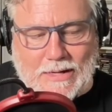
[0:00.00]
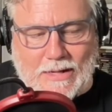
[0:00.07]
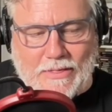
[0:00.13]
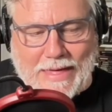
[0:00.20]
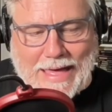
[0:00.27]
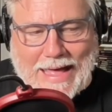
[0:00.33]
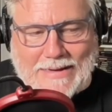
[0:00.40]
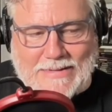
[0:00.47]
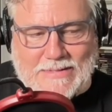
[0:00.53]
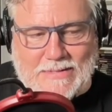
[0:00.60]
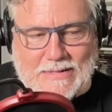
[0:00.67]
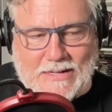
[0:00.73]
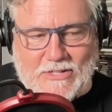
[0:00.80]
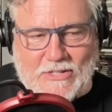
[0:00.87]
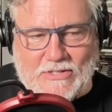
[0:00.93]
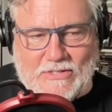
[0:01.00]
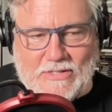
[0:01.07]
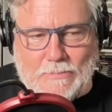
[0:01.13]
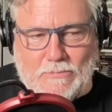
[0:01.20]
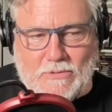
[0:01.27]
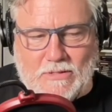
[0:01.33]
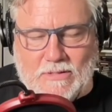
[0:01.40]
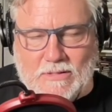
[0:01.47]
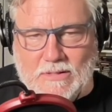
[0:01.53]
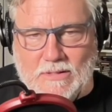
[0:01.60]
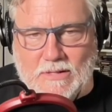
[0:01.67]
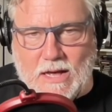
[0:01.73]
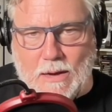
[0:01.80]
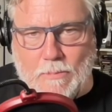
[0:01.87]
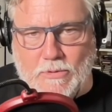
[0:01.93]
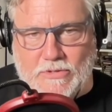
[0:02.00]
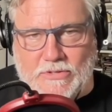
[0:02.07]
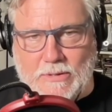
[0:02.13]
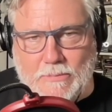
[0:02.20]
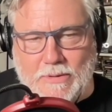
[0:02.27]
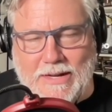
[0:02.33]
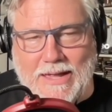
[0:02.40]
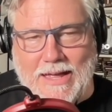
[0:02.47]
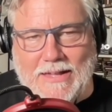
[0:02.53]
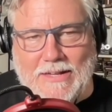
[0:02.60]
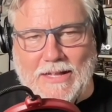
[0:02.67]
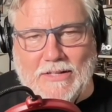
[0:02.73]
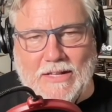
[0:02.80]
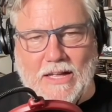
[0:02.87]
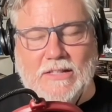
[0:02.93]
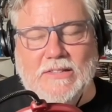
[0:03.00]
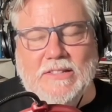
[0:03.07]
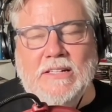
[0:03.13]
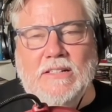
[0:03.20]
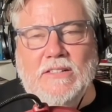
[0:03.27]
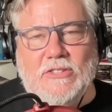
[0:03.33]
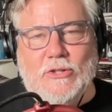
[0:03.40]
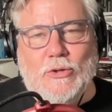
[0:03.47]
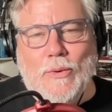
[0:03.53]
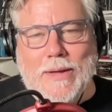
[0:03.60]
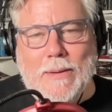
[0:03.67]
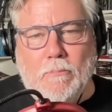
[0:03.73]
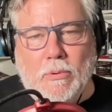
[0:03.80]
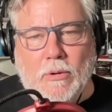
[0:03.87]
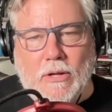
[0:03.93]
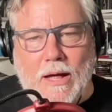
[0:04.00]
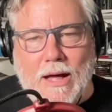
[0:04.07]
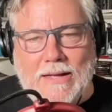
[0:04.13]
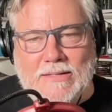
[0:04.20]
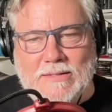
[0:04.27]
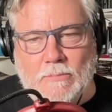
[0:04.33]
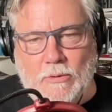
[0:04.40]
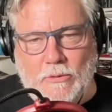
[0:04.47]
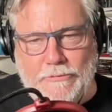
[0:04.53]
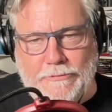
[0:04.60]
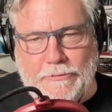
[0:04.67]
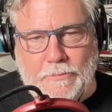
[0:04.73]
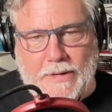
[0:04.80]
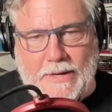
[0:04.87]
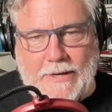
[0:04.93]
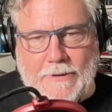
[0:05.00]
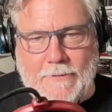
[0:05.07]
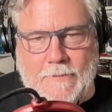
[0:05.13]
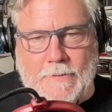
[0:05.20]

that. It just seems it's a little cumbersome and a little too implausible for me.